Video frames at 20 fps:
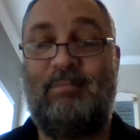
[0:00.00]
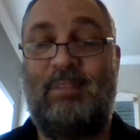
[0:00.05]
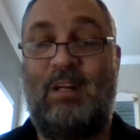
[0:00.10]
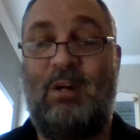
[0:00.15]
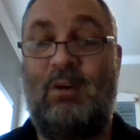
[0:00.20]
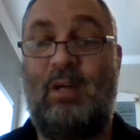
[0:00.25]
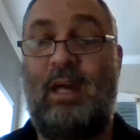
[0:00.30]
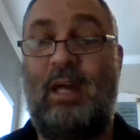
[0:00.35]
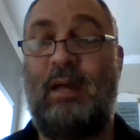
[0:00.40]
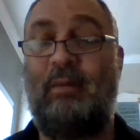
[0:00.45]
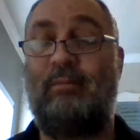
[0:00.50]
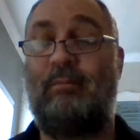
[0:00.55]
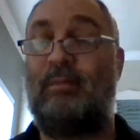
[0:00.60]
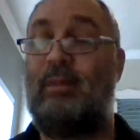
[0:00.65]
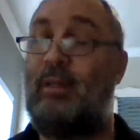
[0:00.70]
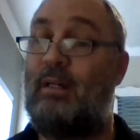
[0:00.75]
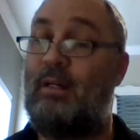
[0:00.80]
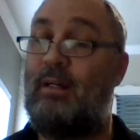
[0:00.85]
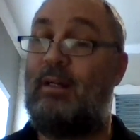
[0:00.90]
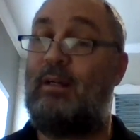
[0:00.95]
Okay,
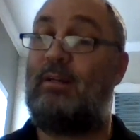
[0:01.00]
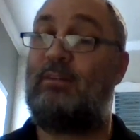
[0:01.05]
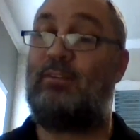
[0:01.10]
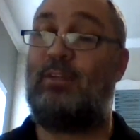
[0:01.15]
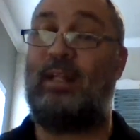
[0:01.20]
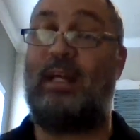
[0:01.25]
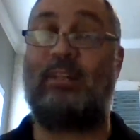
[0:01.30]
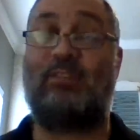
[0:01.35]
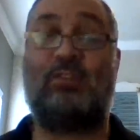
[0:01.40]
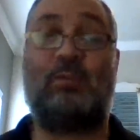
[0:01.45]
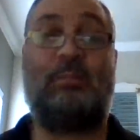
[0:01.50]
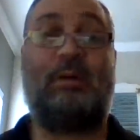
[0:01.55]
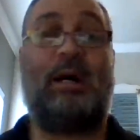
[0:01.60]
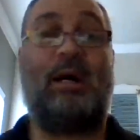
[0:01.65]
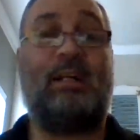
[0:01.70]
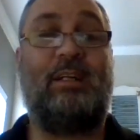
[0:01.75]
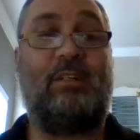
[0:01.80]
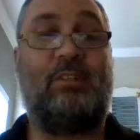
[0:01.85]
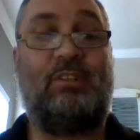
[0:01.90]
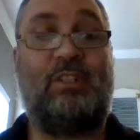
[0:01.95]
so that's your
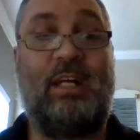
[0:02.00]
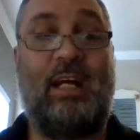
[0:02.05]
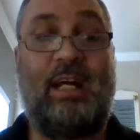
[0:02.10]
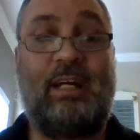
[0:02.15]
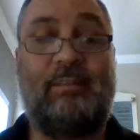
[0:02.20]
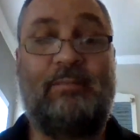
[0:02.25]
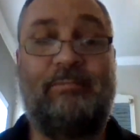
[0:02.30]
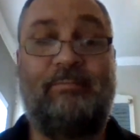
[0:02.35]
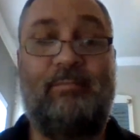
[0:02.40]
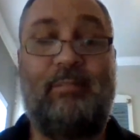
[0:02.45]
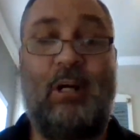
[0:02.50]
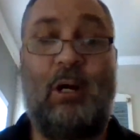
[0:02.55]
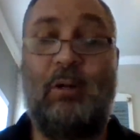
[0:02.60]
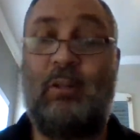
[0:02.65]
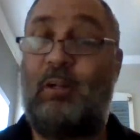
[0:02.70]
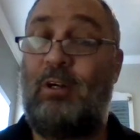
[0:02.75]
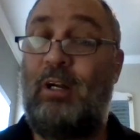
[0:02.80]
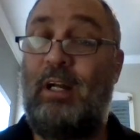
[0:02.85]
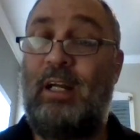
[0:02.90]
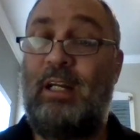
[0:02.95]
binder check. Are
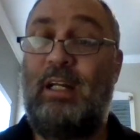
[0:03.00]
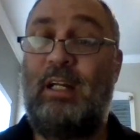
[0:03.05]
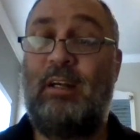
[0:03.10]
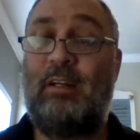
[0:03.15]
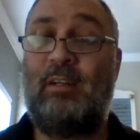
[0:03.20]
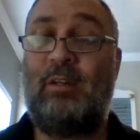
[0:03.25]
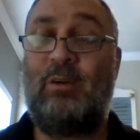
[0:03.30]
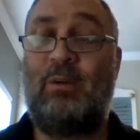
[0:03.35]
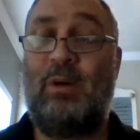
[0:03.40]
there any other